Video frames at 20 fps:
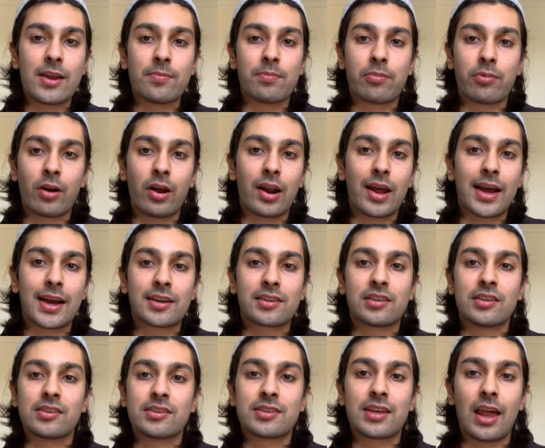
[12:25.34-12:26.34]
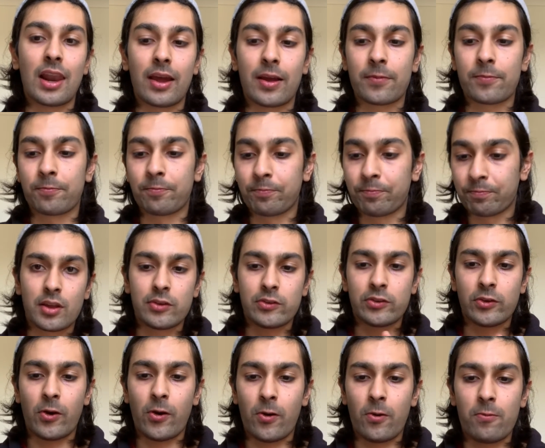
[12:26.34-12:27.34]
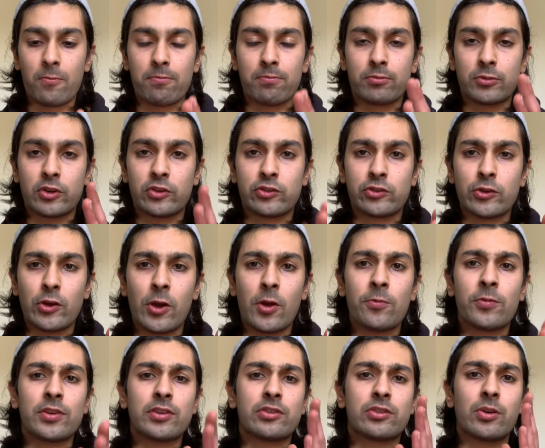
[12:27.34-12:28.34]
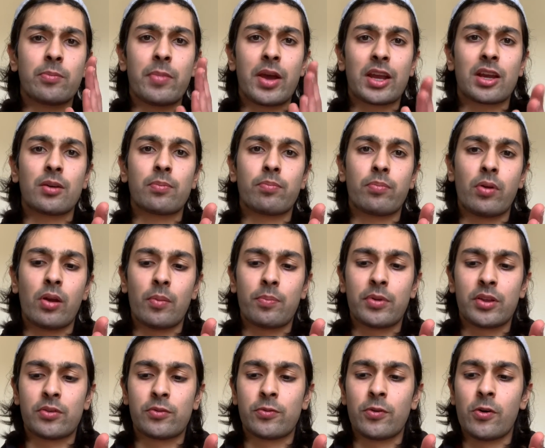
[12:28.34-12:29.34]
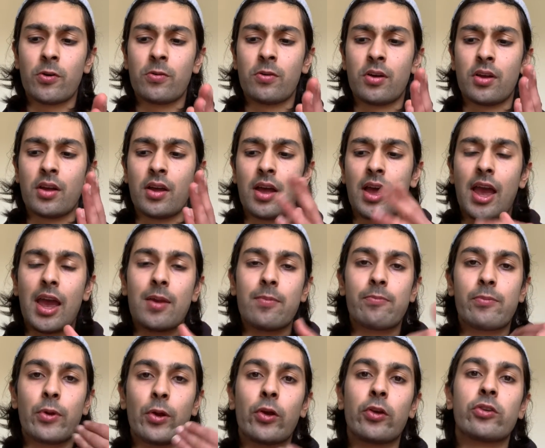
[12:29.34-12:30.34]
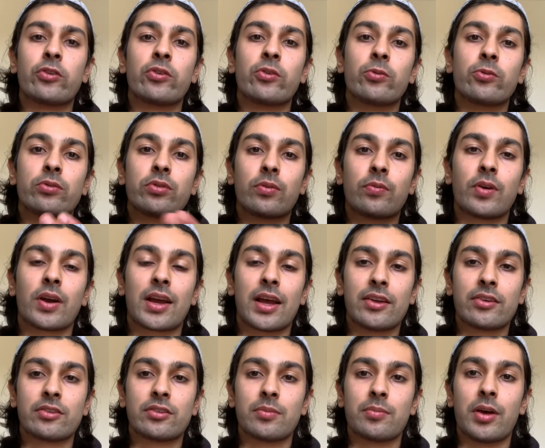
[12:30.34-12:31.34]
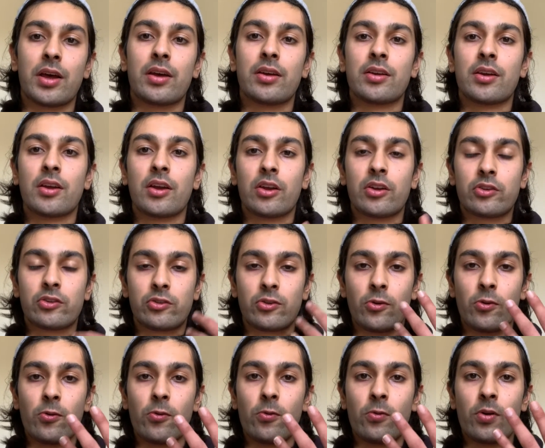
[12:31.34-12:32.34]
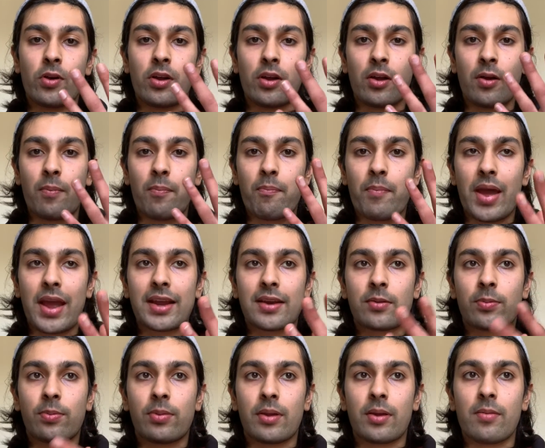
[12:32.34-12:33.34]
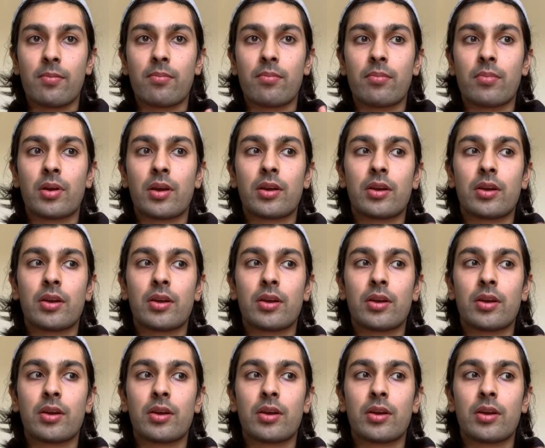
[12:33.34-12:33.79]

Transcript: products and selling. So to serve is to make it purposeful and personal to the customer, to make them,